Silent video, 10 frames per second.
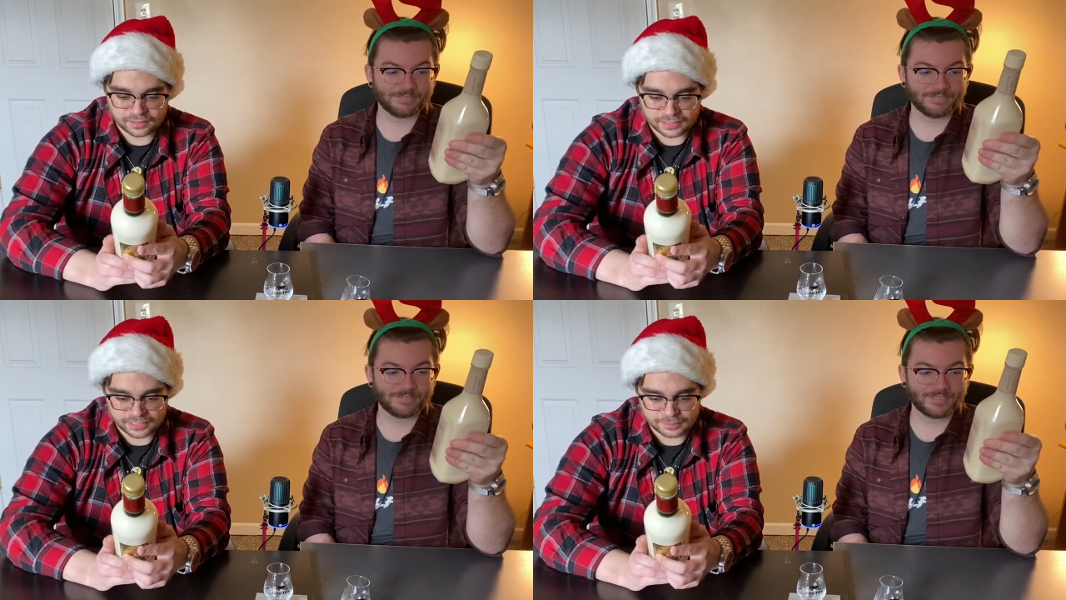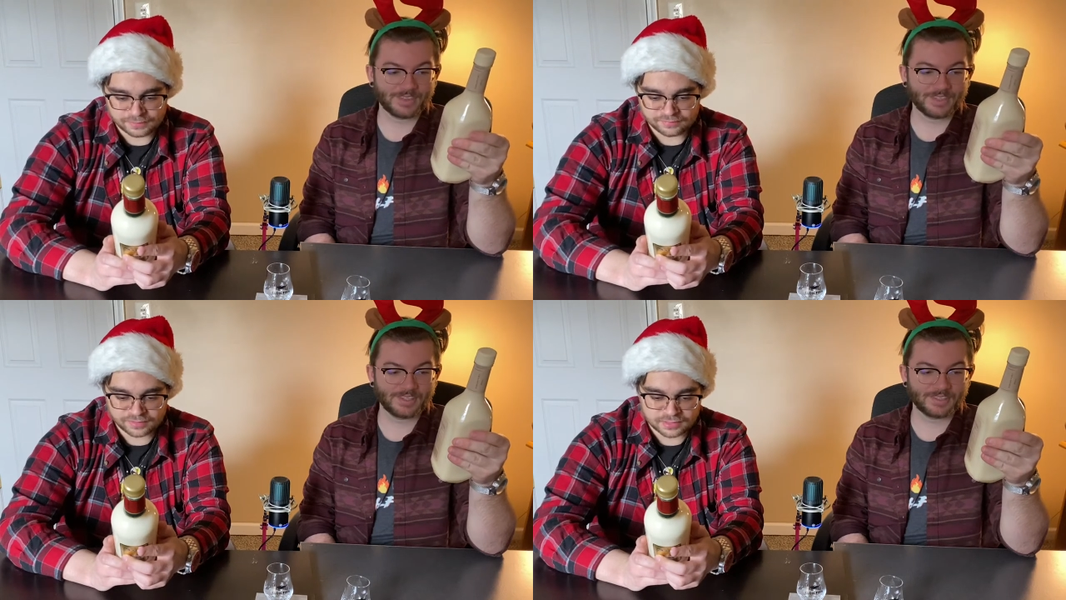
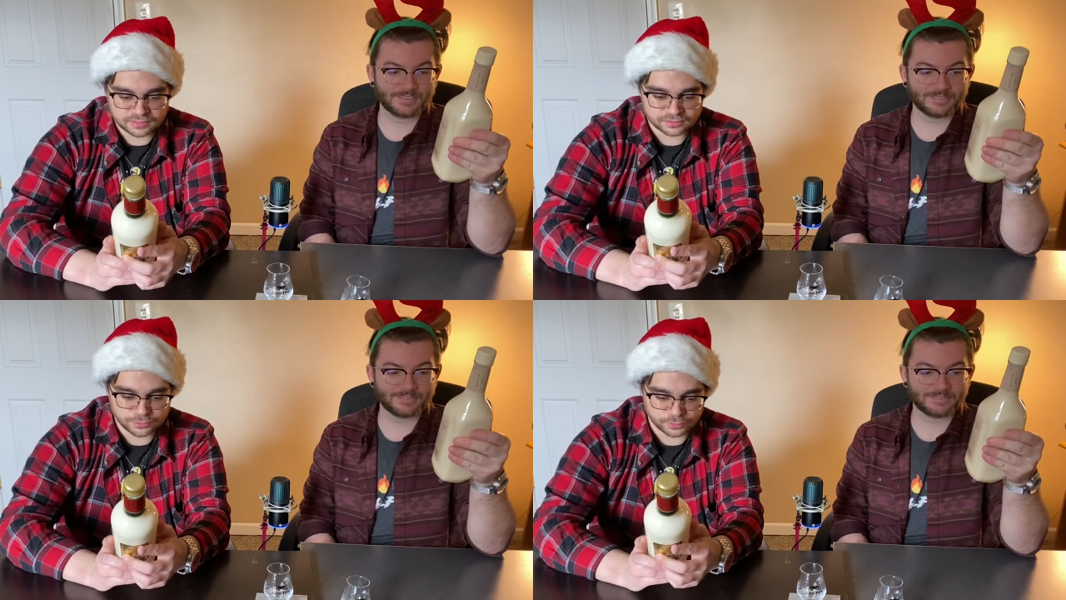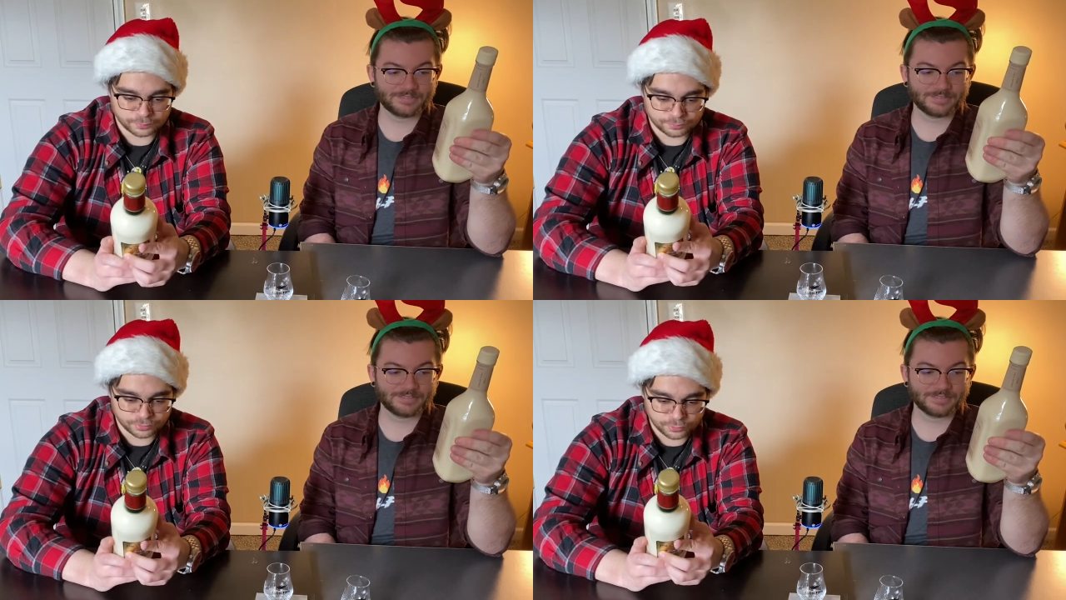Speaker 1: ABV 30
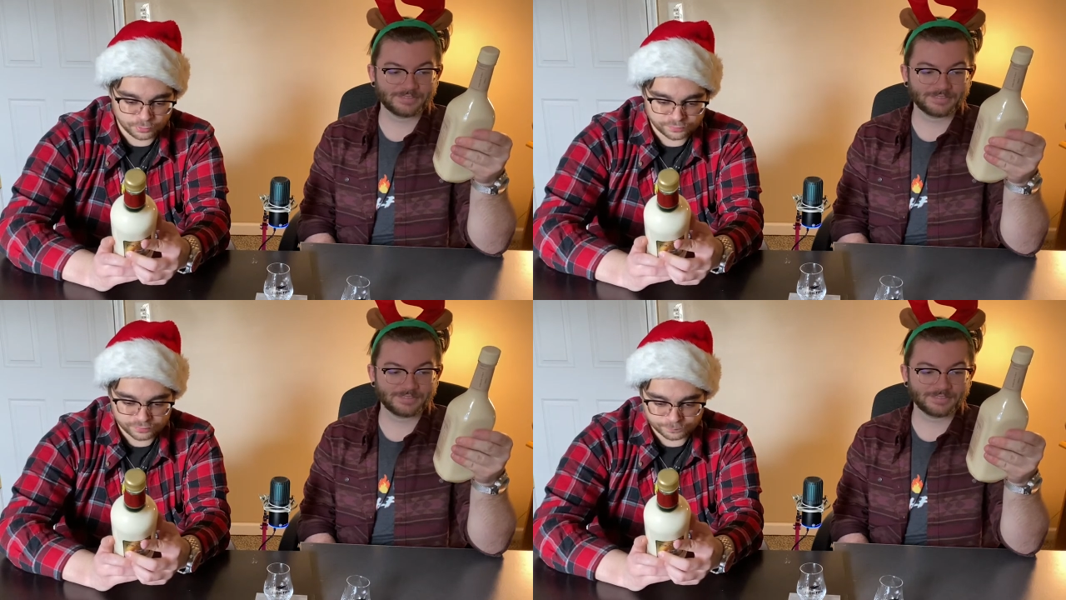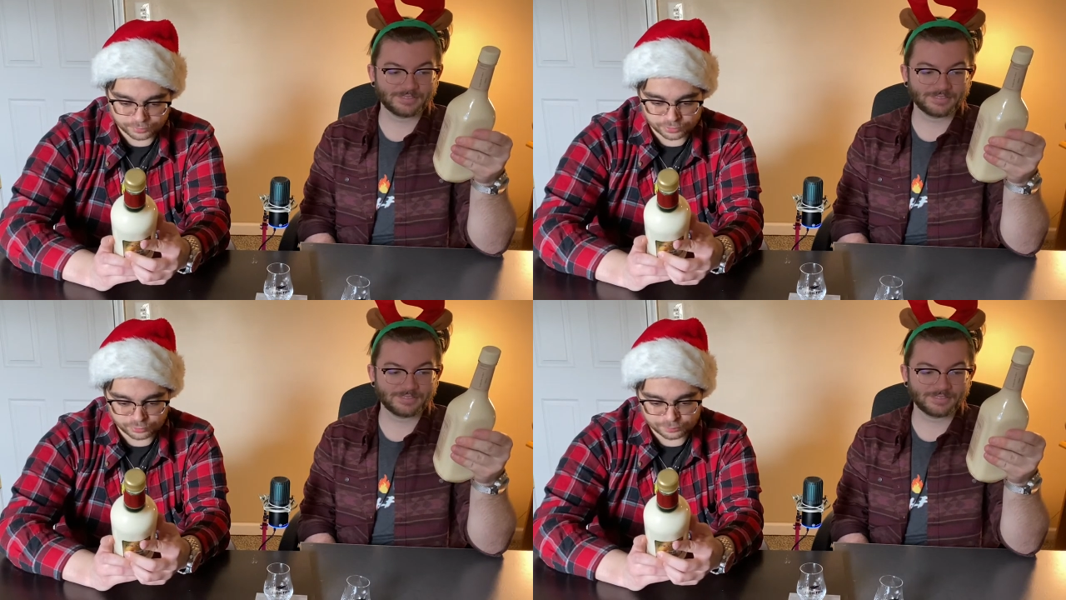proof,
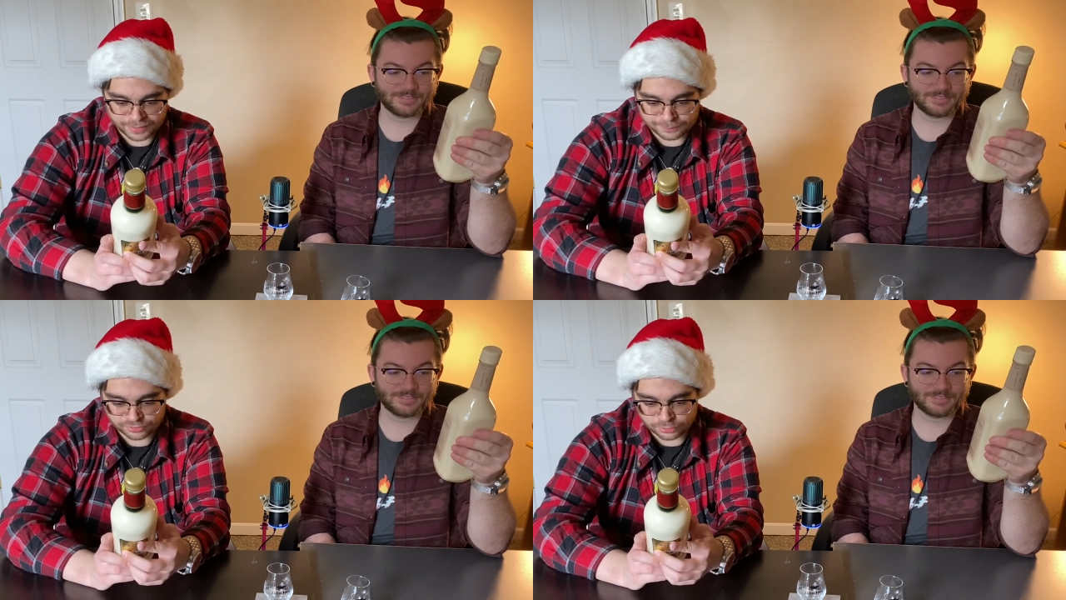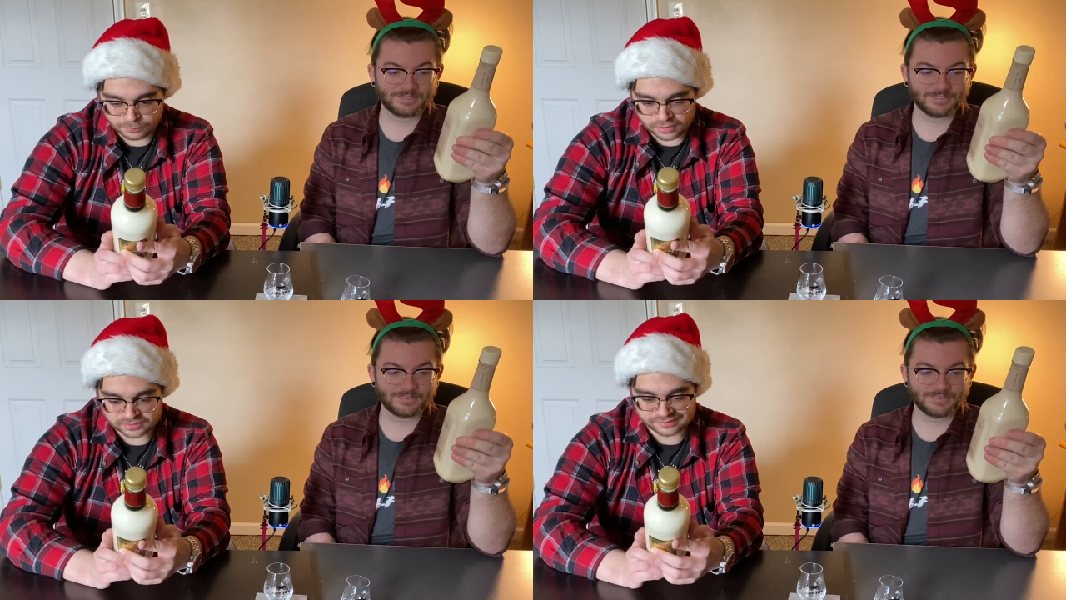produced by Mr.
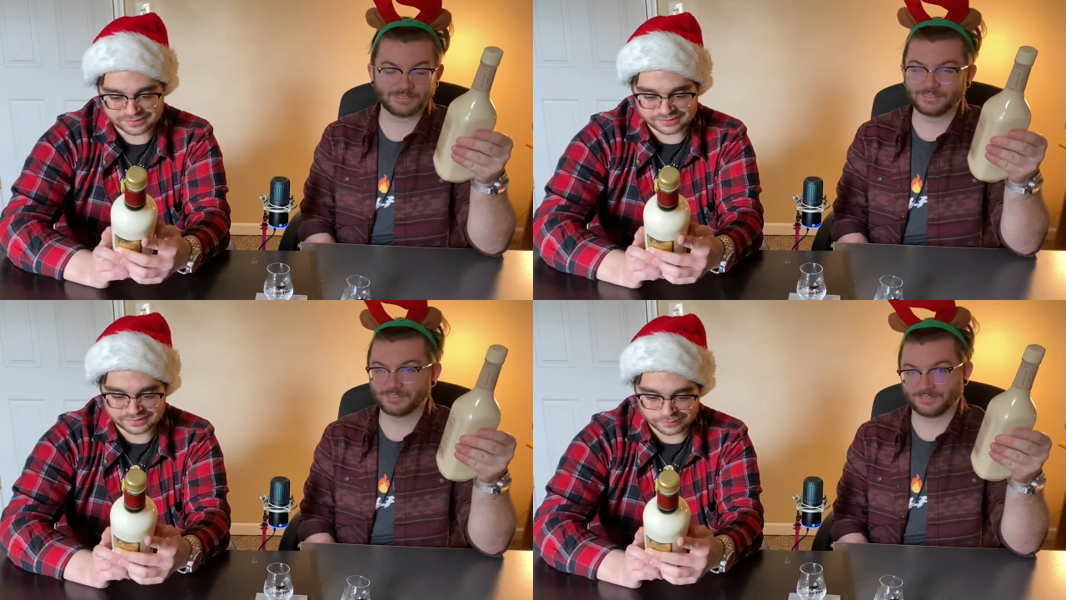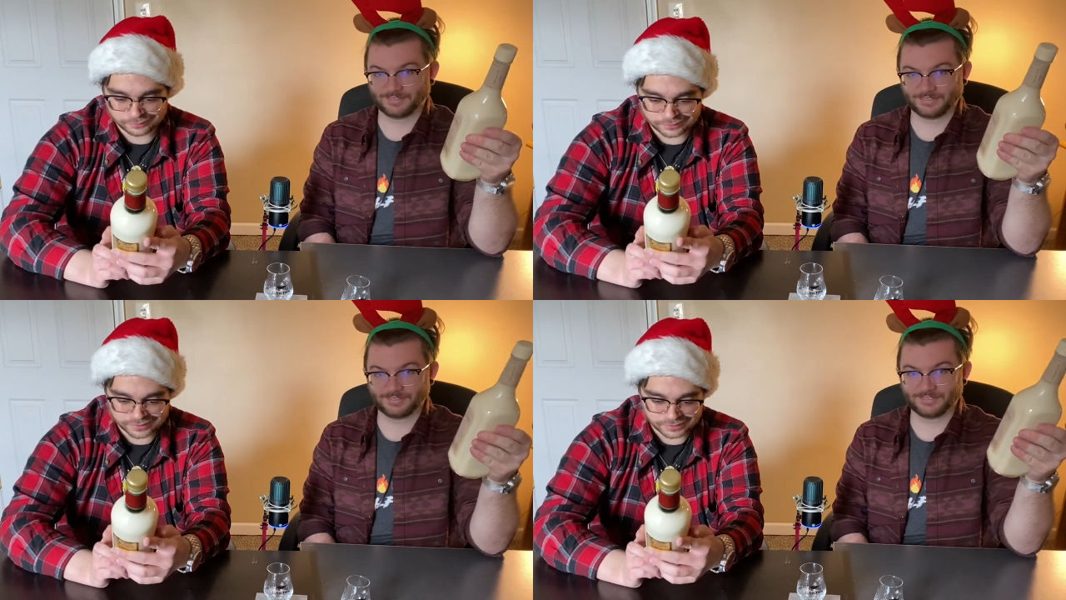Boston
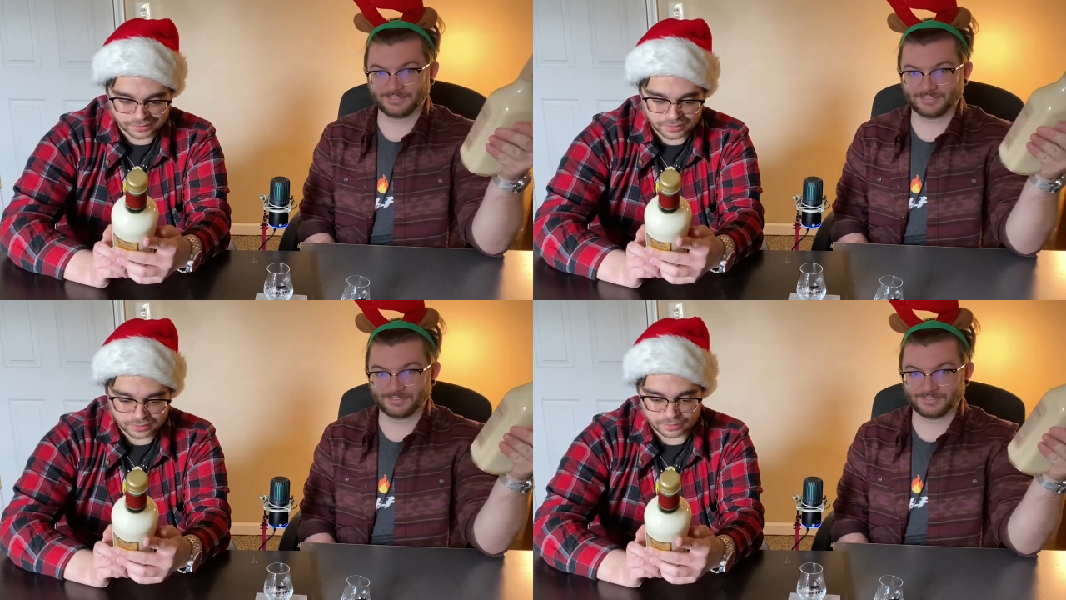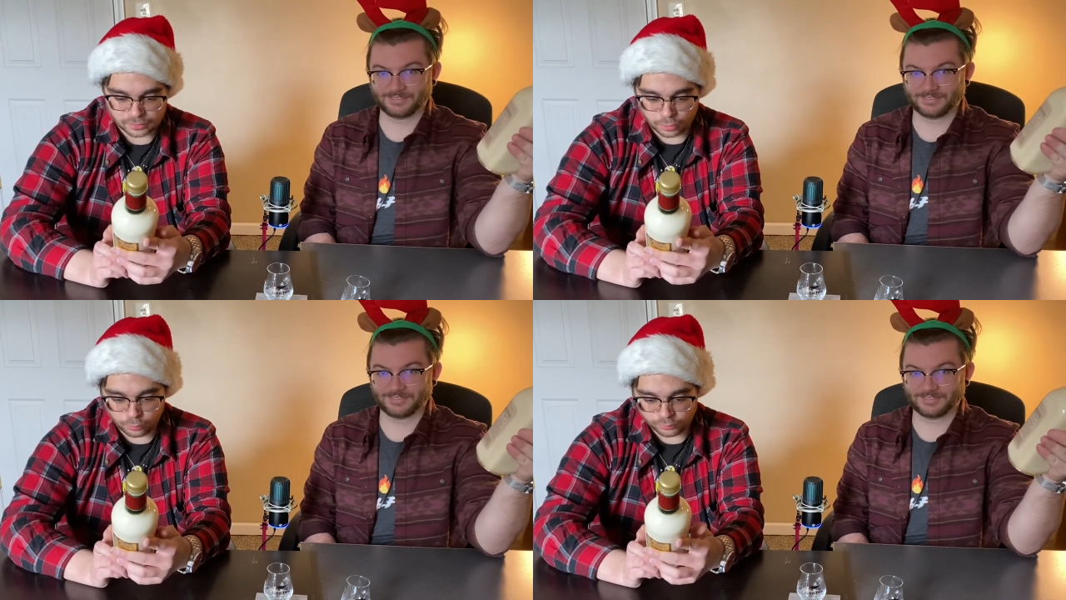Distillery
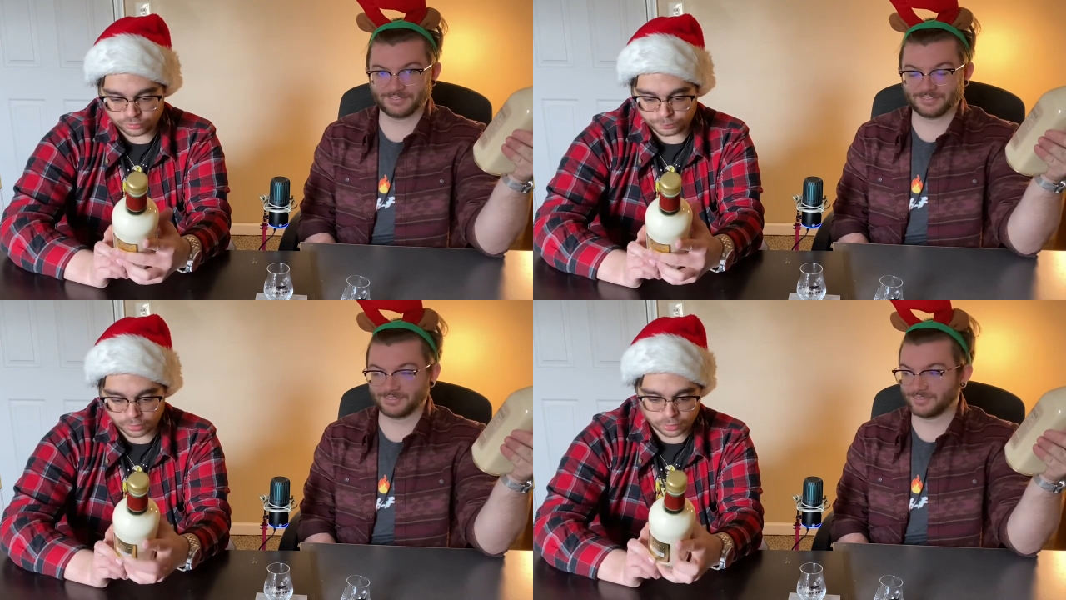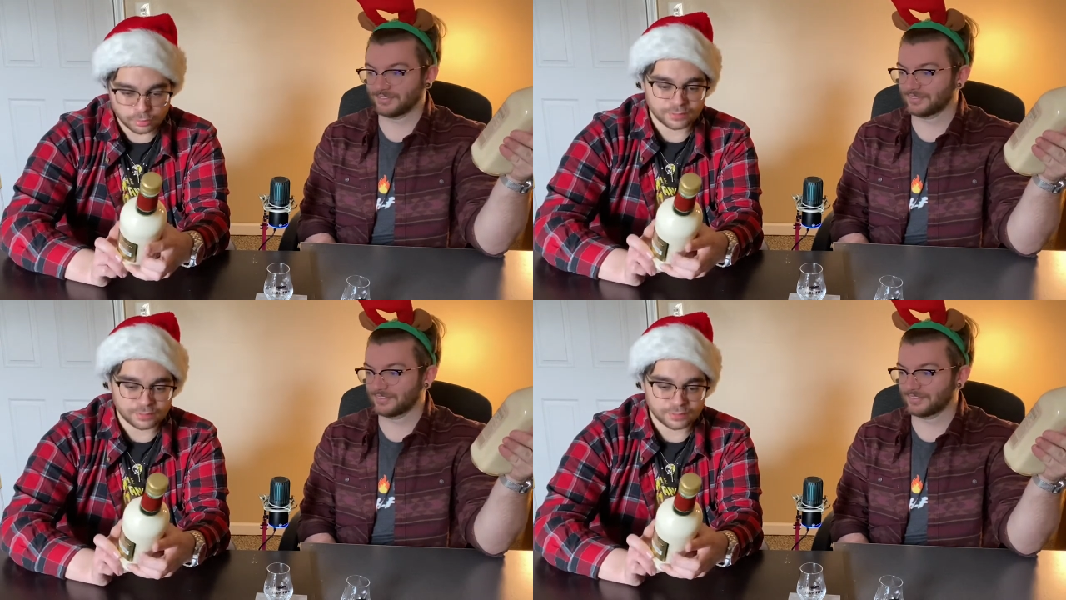in Owensboro,